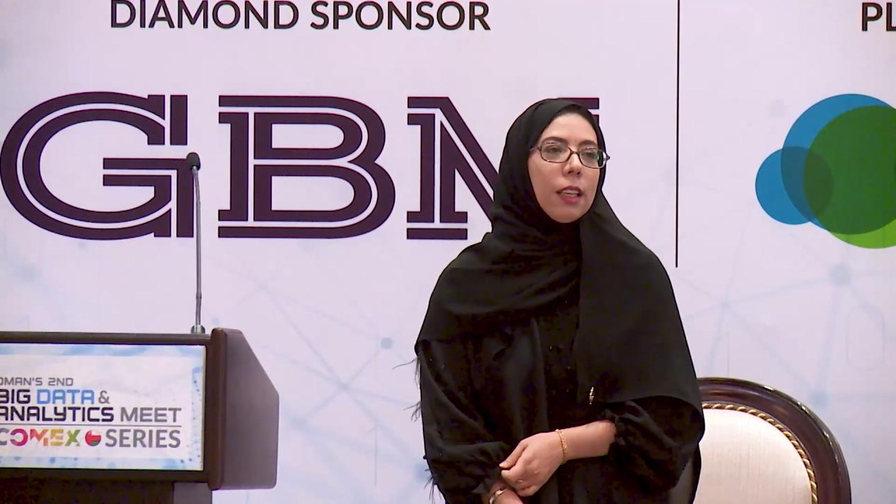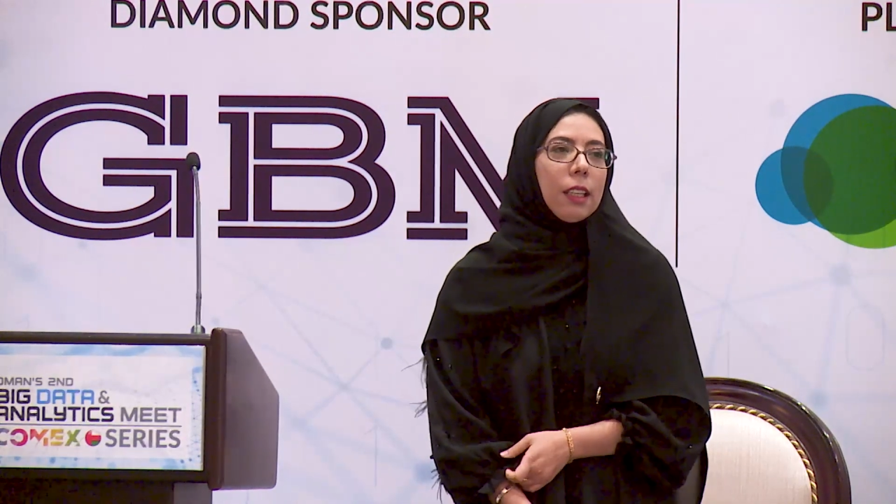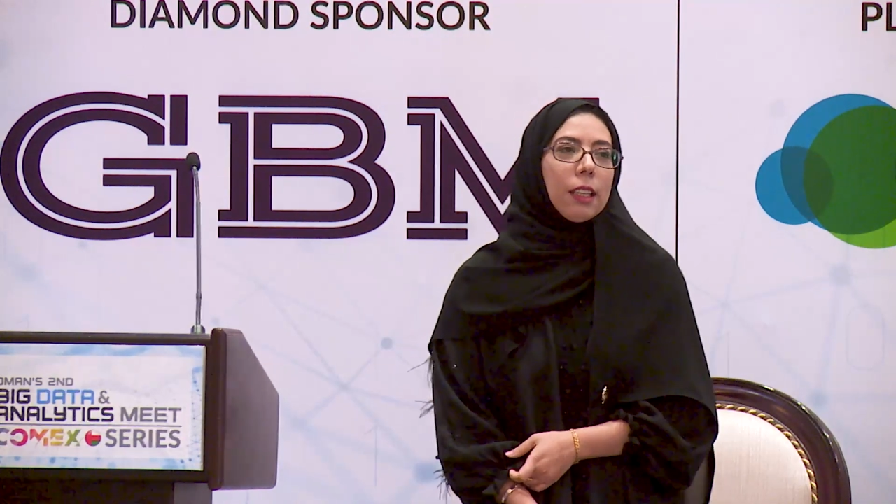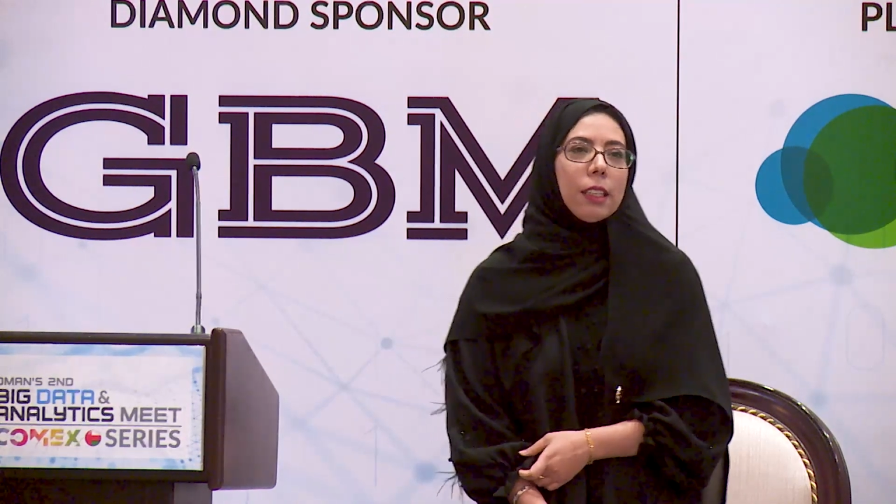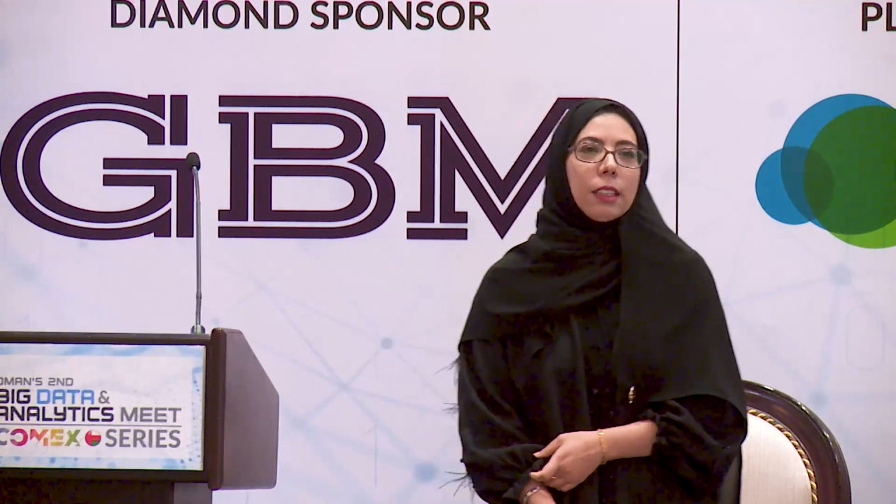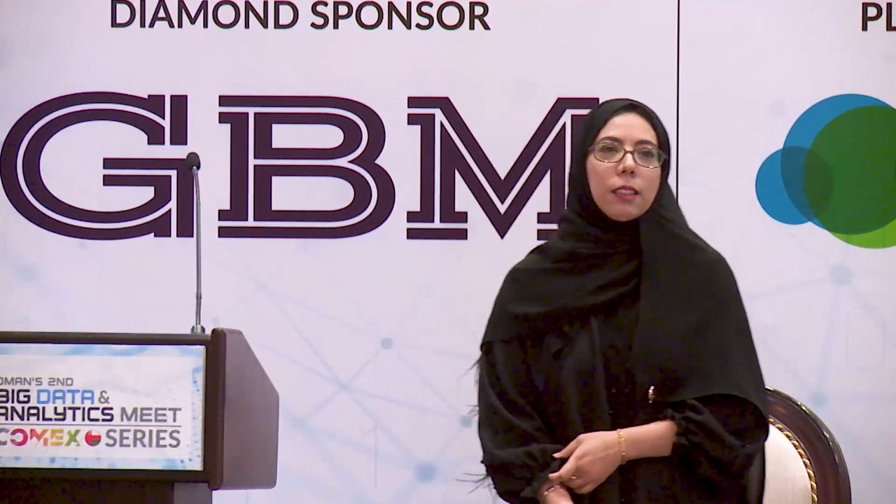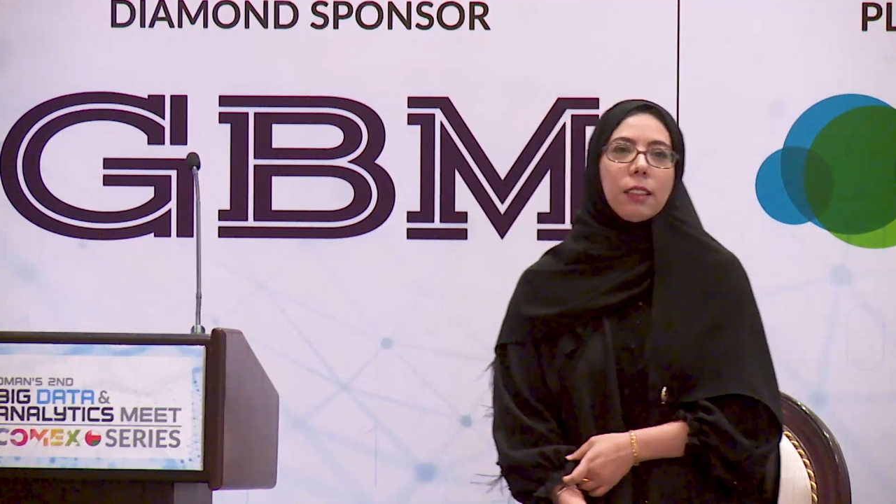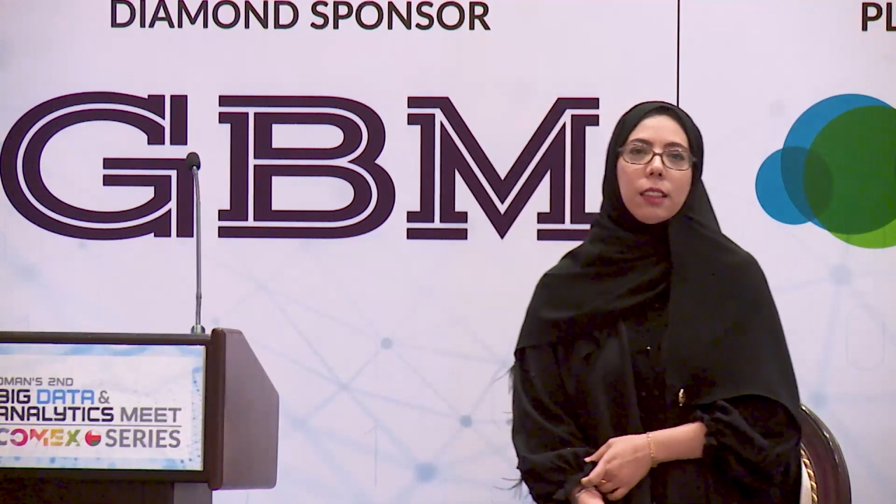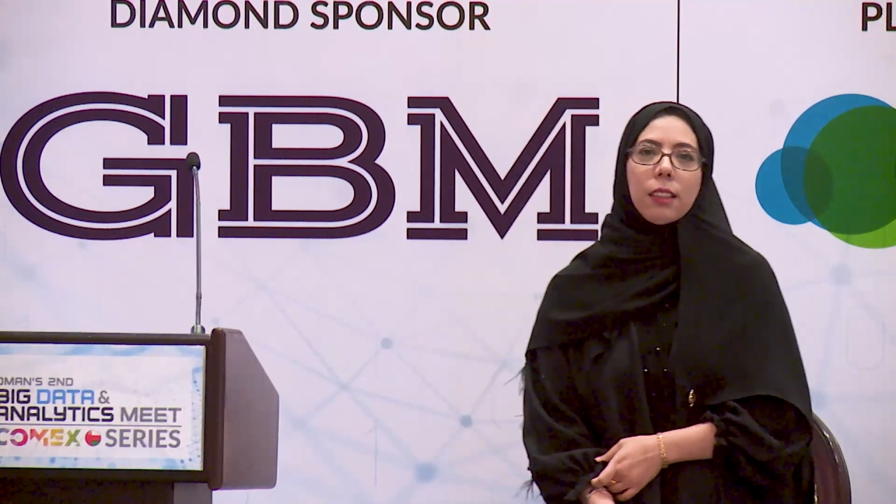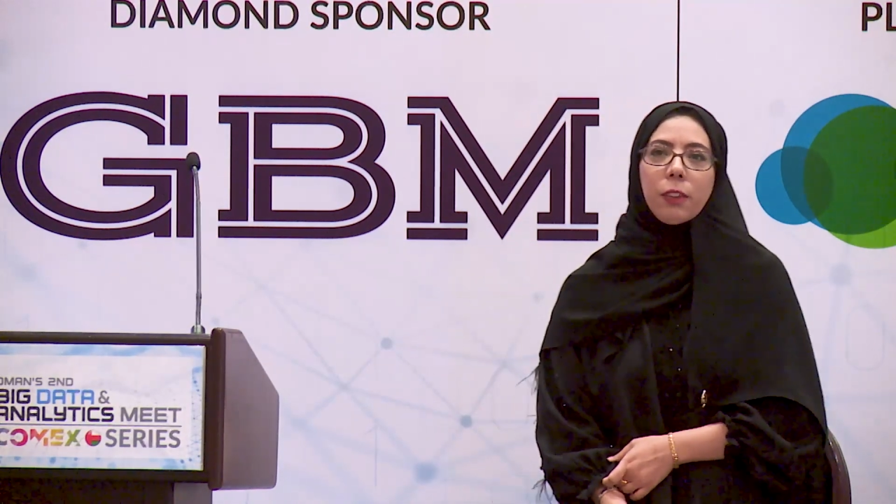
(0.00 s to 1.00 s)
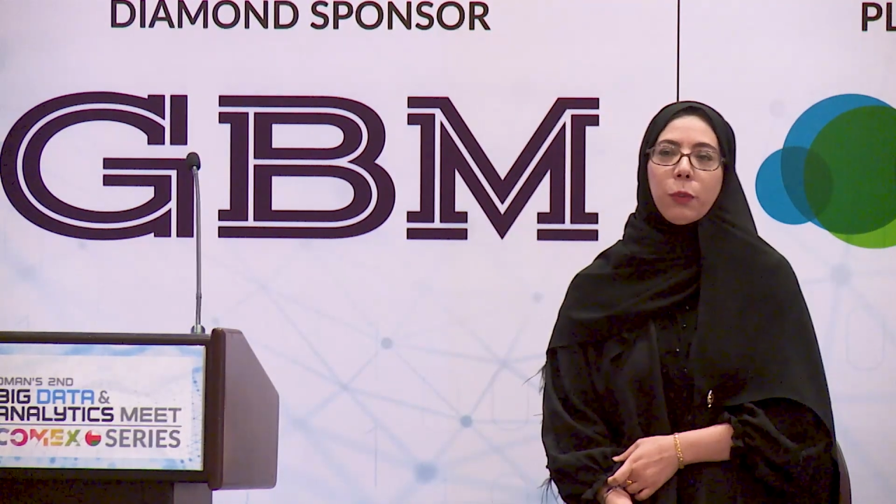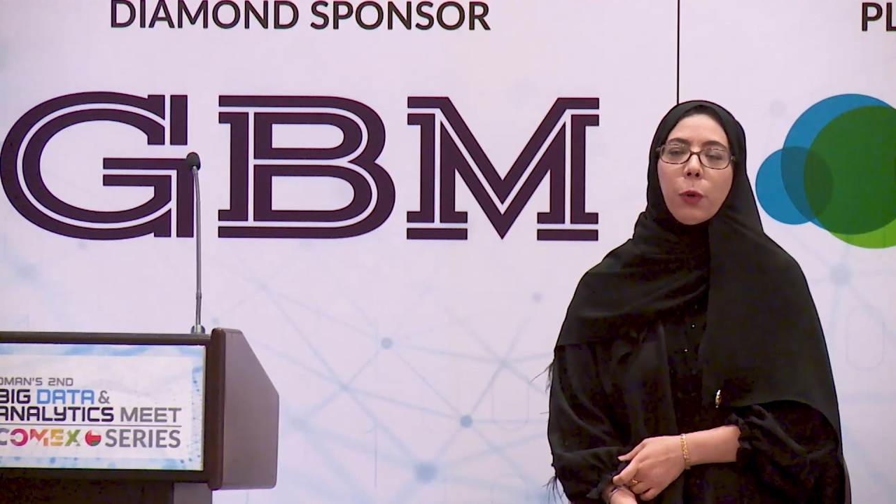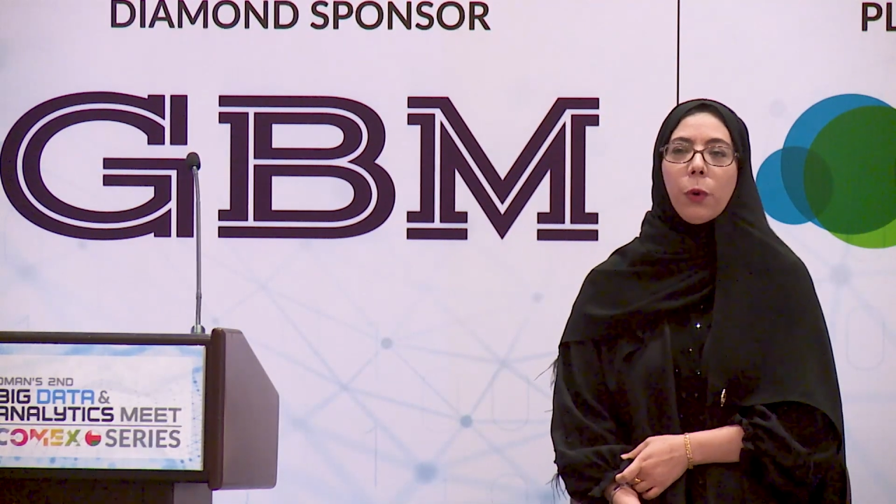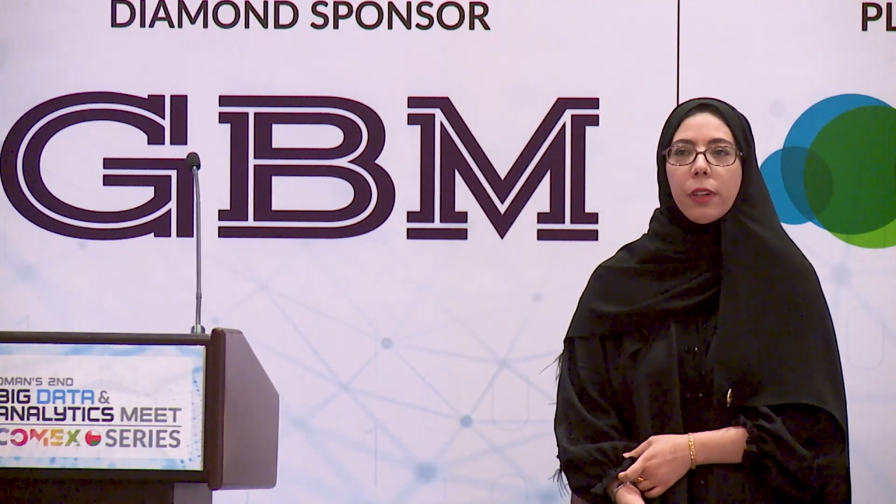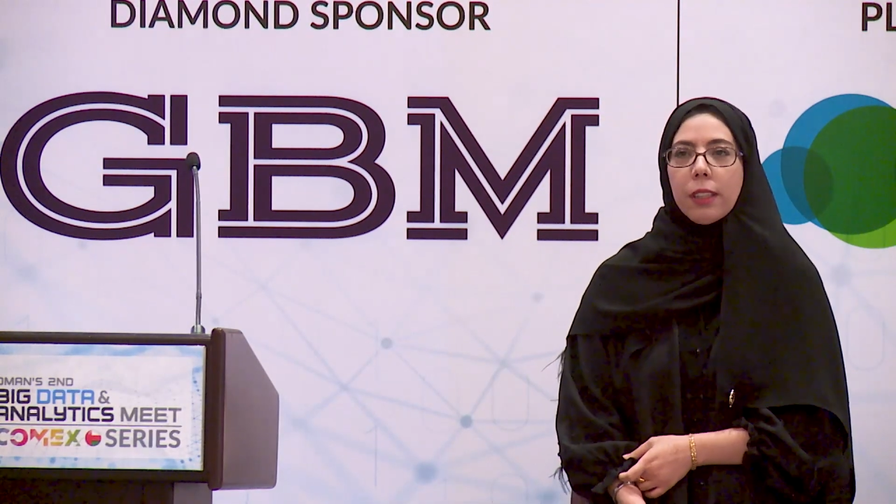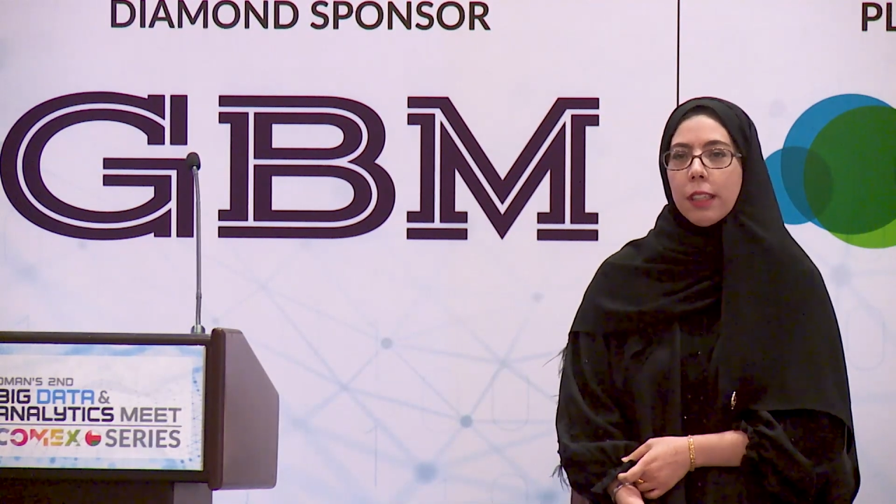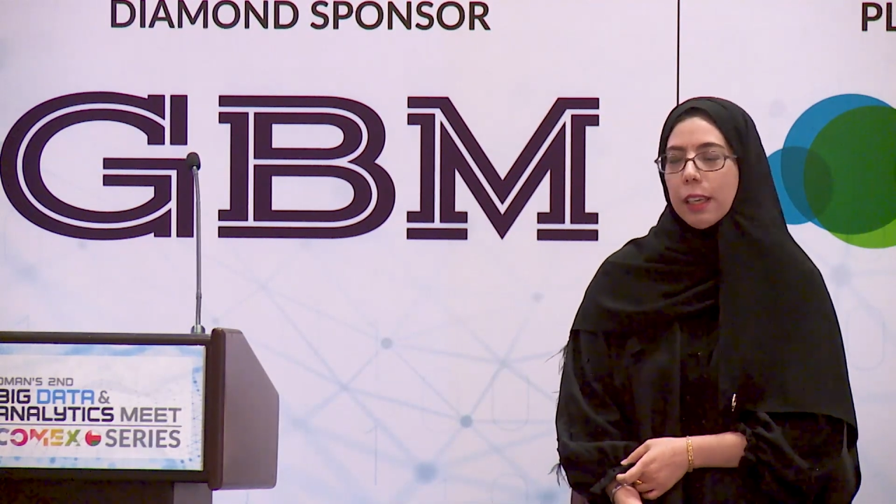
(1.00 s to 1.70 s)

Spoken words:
And we already